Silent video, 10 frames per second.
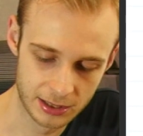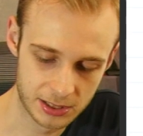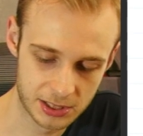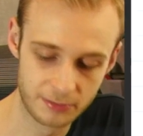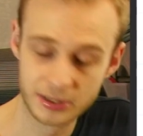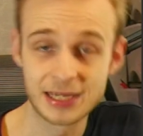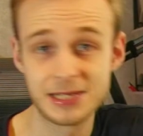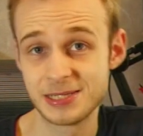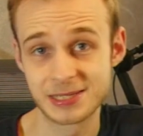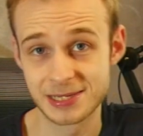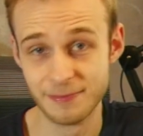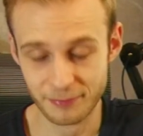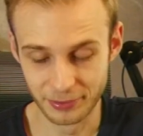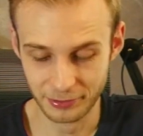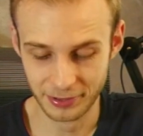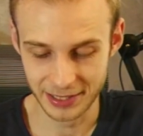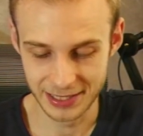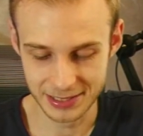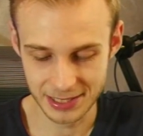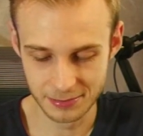The stomach isn't simple
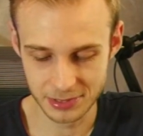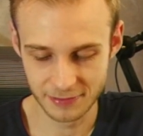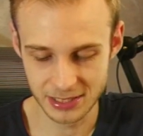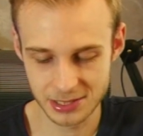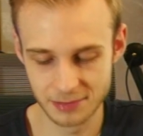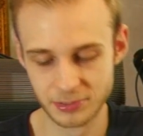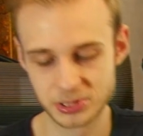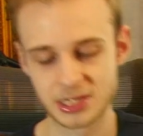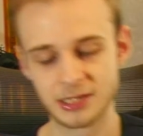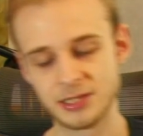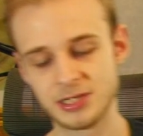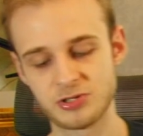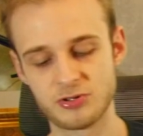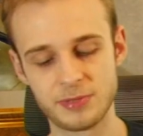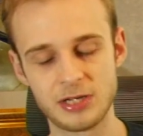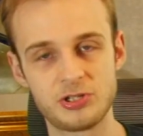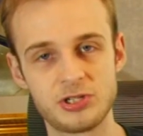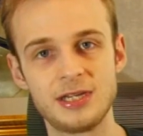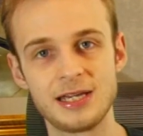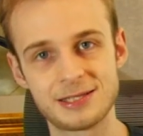in terms of its muscular
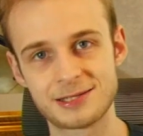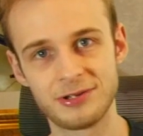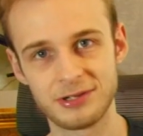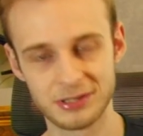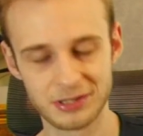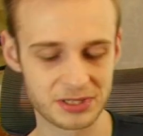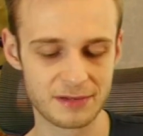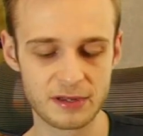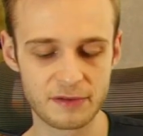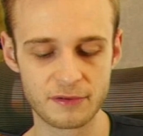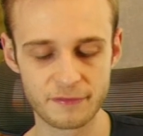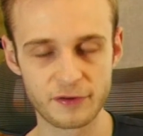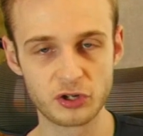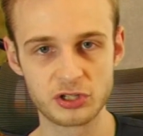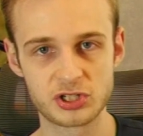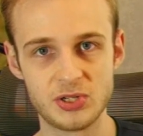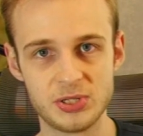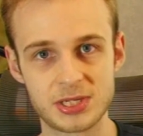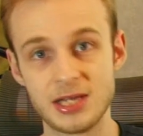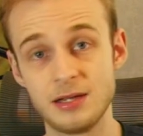distribution. It's got lots of different
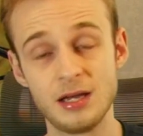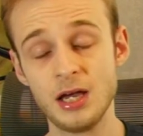functions, and